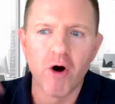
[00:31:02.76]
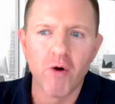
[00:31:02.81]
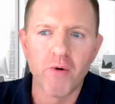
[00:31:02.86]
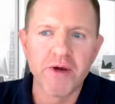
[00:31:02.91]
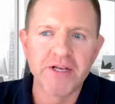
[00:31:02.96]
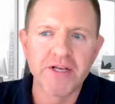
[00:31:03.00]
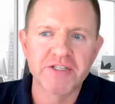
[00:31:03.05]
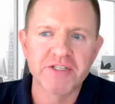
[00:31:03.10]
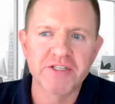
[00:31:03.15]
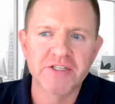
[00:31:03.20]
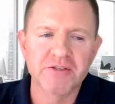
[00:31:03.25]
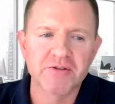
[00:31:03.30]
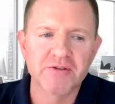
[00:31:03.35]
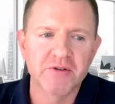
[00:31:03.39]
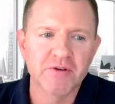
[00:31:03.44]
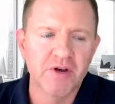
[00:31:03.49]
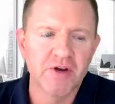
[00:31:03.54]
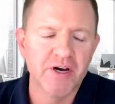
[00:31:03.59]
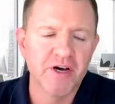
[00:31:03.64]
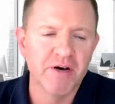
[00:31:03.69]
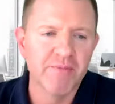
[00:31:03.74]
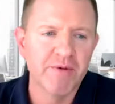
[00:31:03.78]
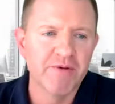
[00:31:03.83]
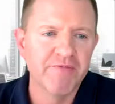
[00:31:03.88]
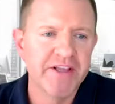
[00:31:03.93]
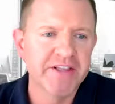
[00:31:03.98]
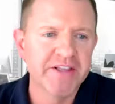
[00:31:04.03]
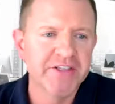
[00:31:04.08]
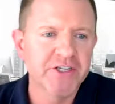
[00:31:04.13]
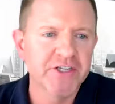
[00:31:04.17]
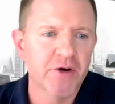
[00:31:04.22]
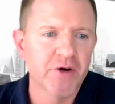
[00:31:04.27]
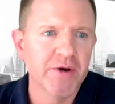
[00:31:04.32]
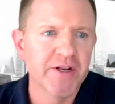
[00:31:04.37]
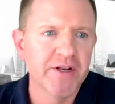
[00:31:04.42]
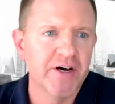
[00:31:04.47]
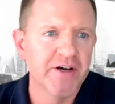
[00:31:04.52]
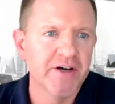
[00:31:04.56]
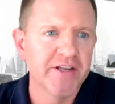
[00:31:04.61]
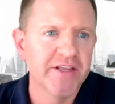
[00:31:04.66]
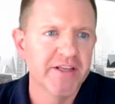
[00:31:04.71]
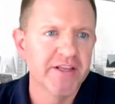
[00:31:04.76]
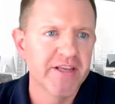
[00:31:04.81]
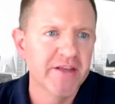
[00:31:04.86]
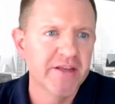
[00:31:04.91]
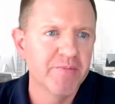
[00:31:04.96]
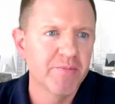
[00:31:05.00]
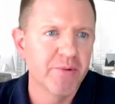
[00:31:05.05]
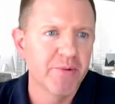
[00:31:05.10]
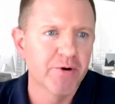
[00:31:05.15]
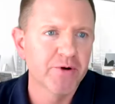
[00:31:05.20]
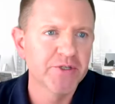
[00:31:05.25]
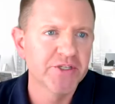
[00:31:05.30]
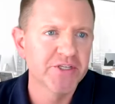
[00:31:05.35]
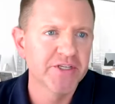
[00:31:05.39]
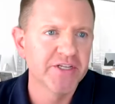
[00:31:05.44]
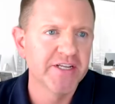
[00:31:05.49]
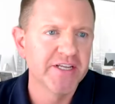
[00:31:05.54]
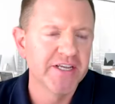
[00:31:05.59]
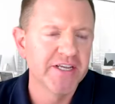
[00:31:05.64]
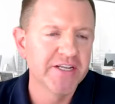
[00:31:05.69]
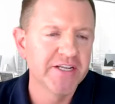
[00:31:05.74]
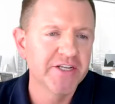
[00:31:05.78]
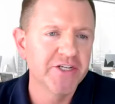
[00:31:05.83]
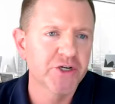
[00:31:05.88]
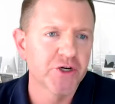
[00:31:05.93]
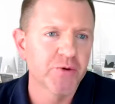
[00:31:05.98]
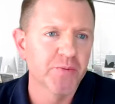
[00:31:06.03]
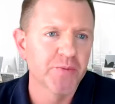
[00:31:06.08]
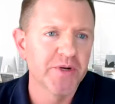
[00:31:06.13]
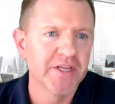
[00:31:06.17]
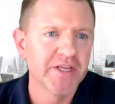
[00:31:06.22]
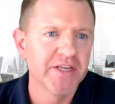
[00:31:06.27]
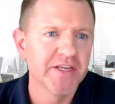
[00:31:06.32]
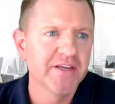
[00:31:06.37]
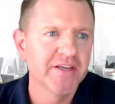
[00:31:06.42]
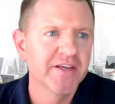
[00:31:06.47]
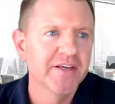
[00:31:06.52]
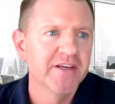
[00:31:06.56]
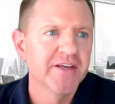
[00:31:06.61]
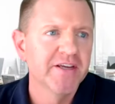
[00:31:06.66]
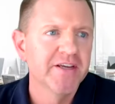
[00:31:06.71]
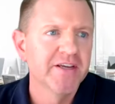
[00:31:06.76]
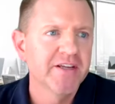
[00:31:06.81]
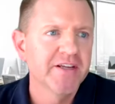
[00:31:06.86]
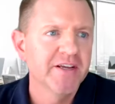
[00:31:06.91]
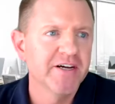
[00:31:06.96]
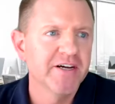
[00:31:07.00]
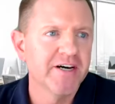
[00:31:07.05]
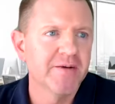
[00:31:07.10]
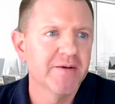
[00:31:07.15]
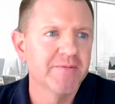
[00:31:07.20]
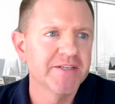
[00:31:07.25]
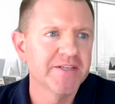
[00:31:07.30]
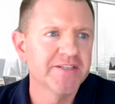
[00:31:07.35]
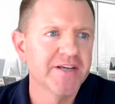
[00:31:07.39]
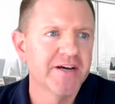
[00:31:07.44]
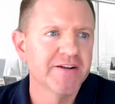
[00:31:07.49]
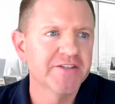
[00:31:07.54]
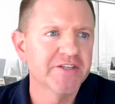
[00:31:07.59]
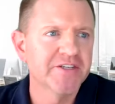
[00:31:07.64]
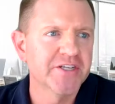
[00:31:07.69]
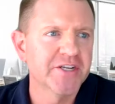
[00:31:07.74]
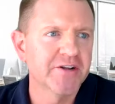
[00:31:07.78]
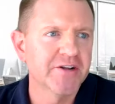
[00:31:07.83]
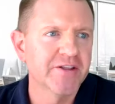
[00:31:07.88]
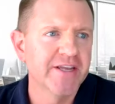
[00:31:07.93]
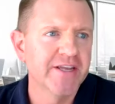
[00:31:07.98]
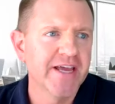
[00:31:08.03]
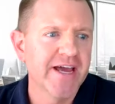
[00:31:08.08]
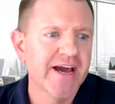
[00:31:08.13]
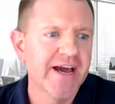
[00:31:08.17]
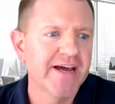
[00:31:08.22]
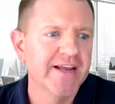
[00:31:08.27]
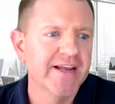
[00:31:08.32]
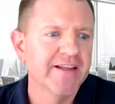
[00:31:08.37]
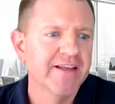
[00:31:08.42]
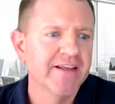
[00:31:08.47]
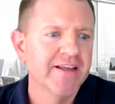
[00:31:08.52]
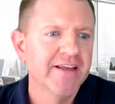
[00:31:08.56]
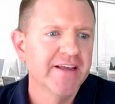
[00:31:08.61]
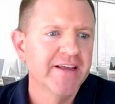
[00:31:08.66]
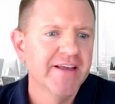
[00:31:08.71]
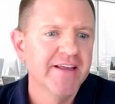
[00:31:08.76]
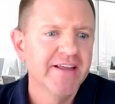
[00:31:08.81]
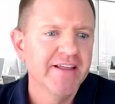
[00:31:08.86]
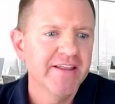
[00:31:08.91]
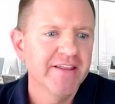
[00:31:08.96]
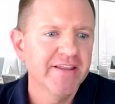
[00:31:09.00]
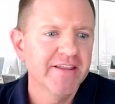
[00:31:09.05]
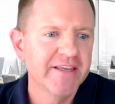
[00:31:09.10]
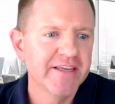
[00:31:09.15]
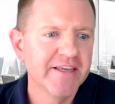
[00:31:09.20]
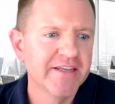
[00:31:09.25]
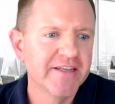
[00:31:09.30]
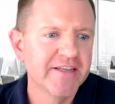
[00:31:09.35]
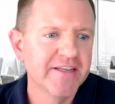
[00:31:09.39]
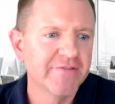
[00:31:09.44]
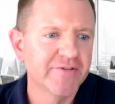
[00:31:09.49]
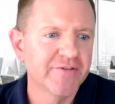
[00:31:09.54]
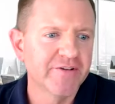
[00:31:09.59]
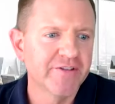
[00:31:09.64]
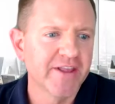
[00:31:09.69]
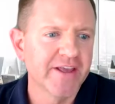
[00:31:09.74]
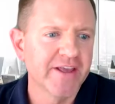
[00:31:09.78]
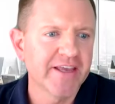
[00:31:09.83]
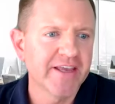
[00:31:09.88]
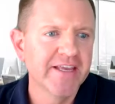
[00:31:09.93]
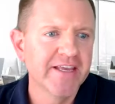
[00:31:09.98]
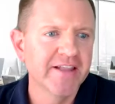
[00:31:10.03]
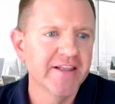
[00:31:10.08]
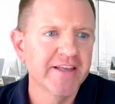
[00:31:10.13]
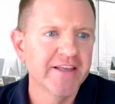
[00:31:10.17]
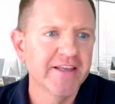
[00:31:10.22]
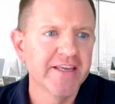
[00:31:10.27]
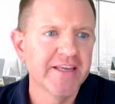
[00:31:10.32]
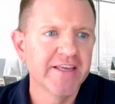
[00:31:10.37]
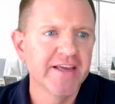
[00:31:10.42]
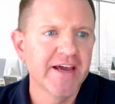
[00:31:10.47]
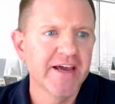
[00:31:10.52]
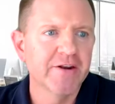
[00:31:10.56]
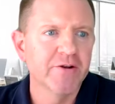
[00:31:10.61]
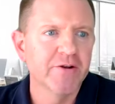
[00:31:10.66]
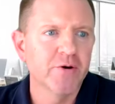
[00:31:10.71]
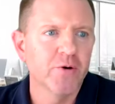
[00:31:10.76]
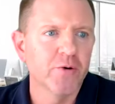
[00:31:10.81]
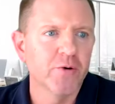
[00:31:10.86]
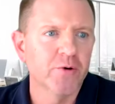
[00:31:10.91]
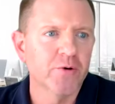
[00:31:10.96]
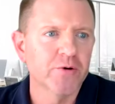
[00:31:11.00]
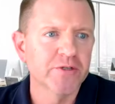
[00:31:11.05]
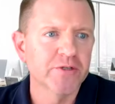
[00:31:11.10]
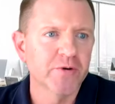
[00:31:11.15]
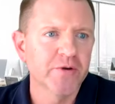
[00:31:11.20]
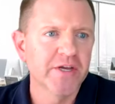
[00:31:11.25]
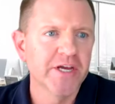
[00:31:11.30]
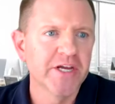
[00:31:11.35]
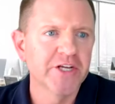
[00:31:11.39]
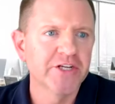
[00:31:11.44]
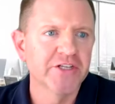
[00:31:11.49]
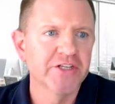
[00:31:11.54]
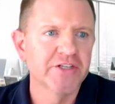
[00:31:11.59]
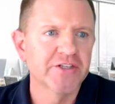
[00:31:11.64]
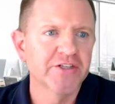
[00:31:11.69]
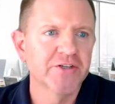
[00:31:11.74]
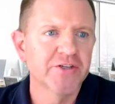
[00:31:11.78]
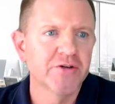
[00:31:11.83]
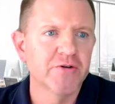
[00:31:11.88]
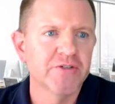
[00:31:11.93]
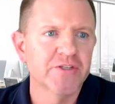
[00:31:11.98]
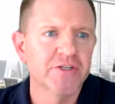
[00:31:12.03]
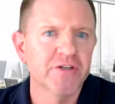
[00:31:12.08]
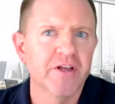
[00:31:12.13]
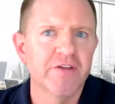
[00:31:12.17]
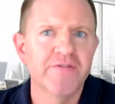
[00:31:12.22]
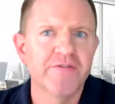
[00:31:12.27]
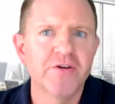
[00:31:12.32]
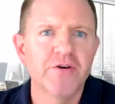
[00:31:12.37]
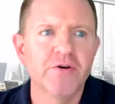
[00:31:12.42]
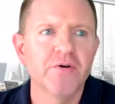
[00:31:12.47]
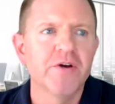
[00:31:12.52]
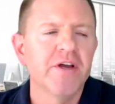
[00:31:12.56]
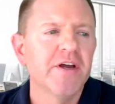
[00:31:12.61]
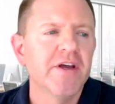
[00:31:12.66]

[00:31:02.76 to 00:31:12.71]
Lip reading: always events going on in person in Germany, just not necessarily at the different like Healy headquarters locations too. So if